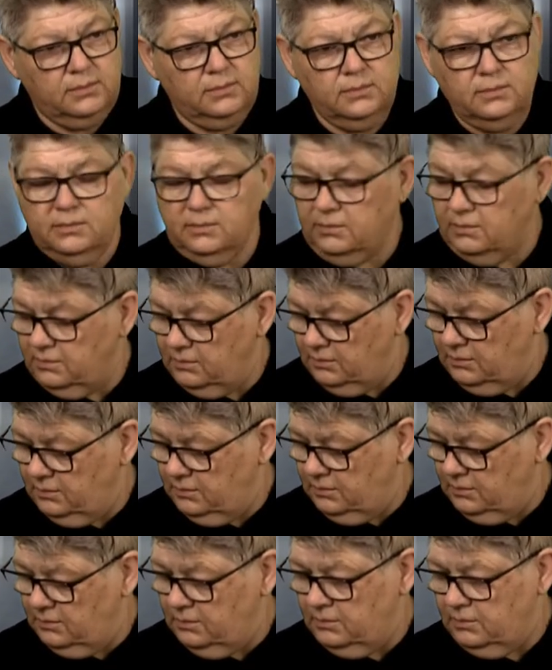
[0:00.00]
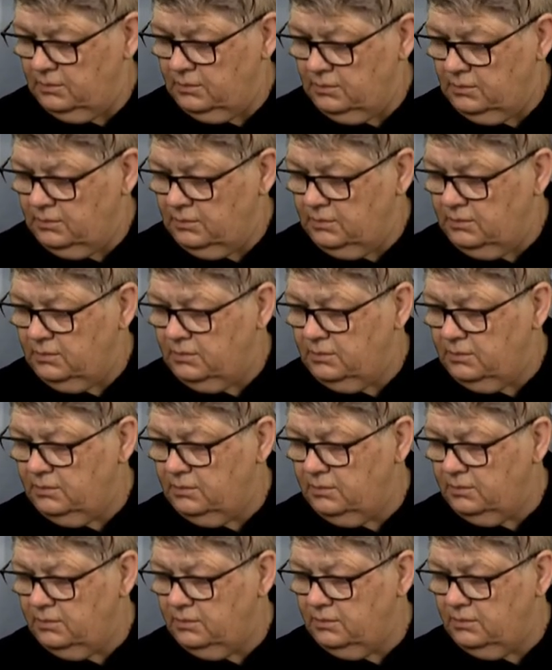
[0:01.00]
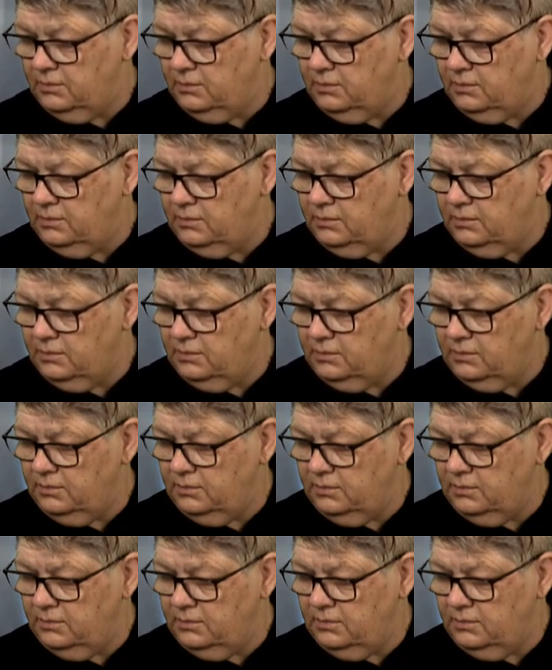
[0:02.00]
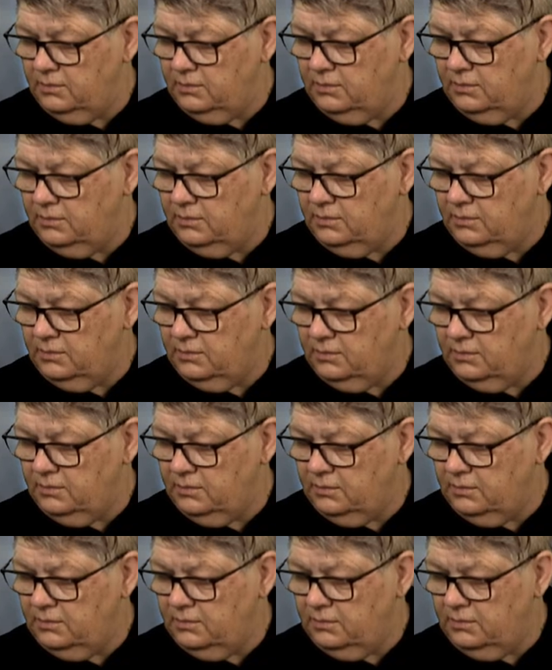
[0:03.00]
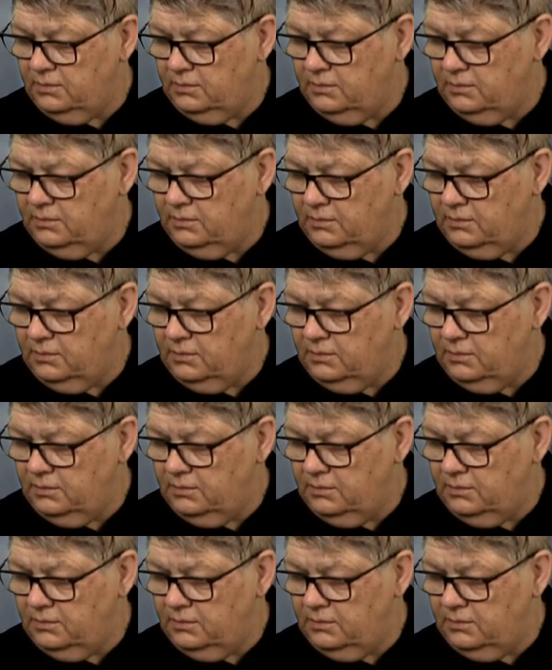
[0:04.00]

The person shown says nothing.